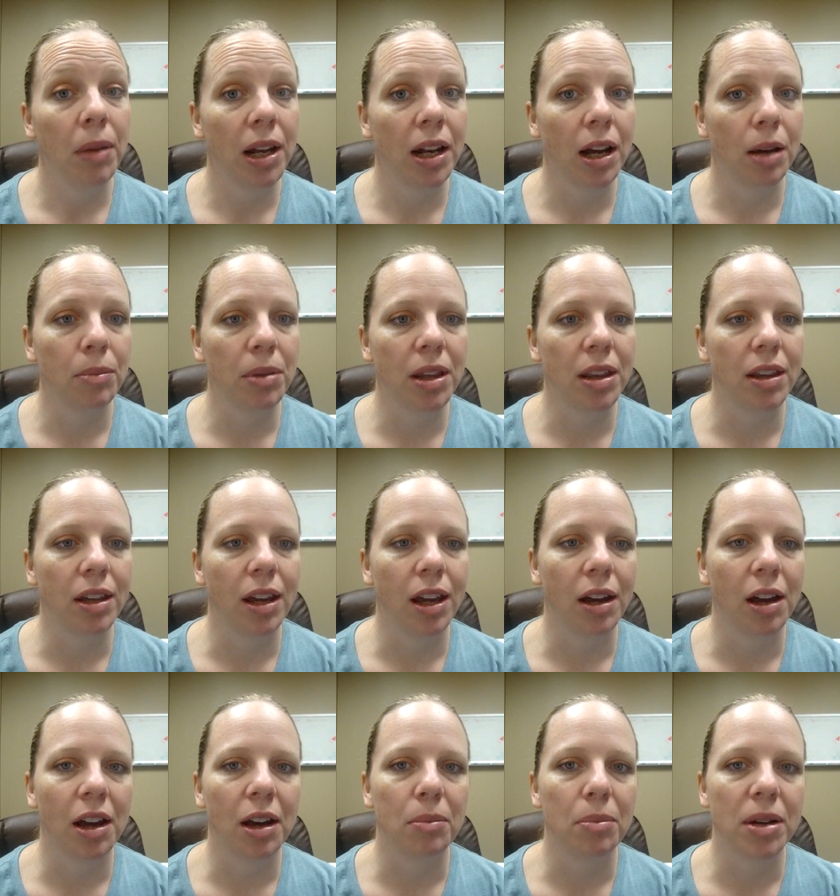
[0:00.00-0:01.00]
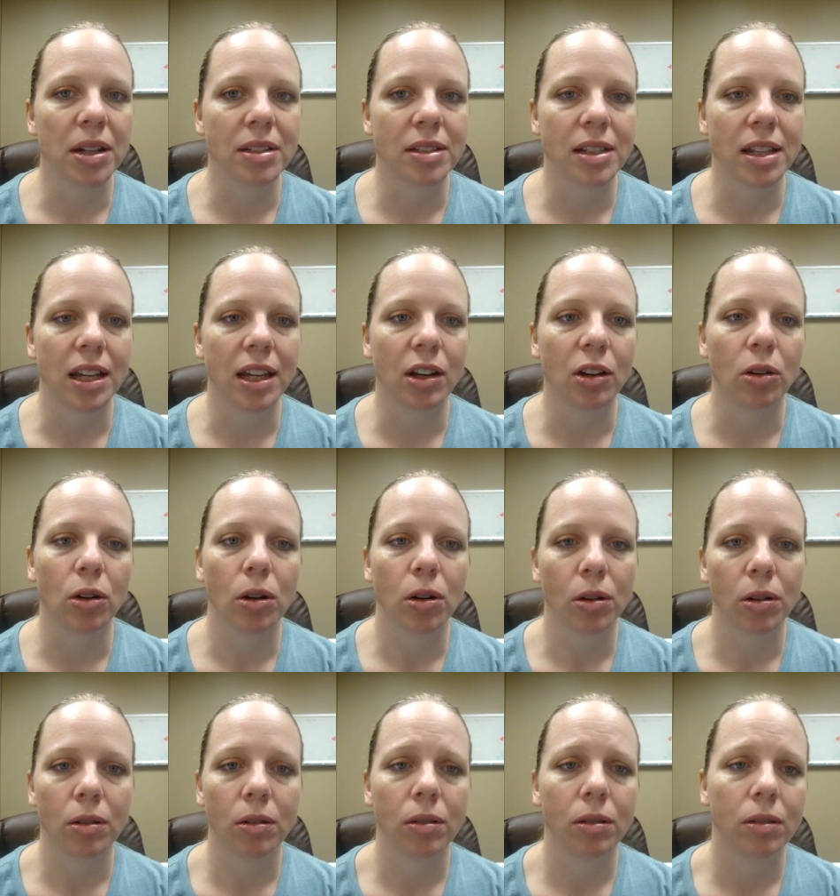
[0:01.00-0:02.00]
may not be the uh, best thing or